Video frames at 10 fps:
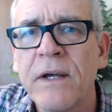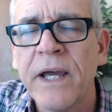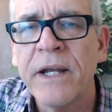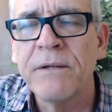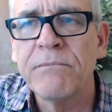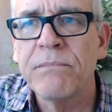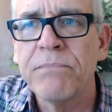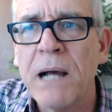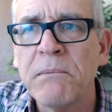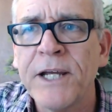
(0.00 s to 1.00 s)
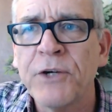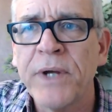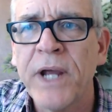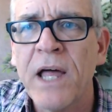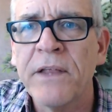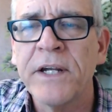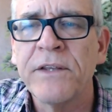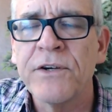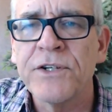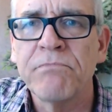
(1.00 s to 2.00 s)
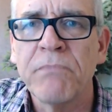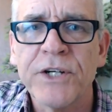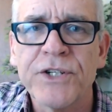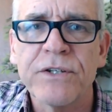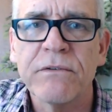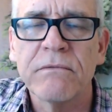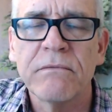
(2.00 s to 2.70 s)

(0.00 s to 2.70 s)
And in, probably in reality, there's much,